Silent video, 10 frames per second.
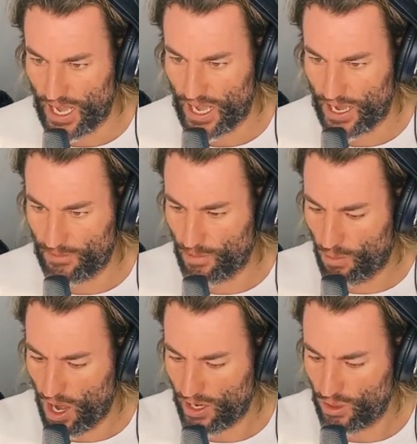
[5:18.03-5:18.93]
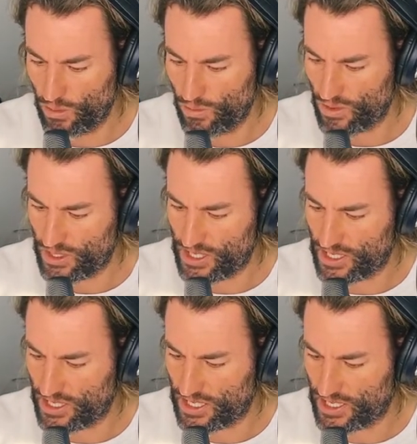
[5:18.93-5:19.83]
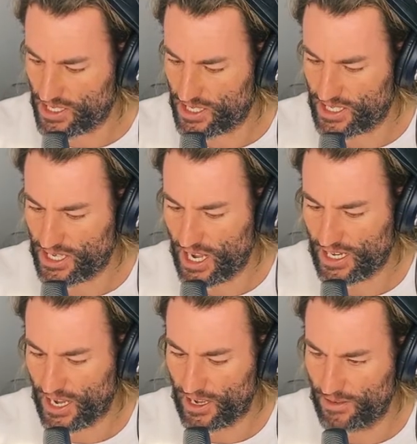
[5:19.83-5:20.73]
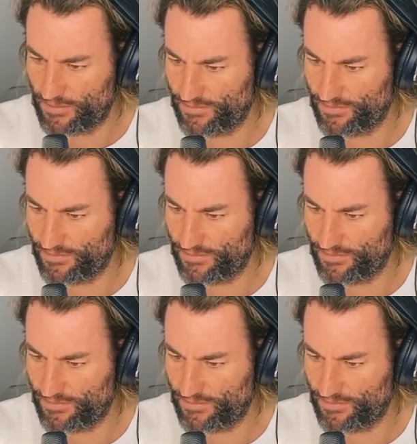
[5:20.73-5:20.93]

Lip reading: Michael Sucker.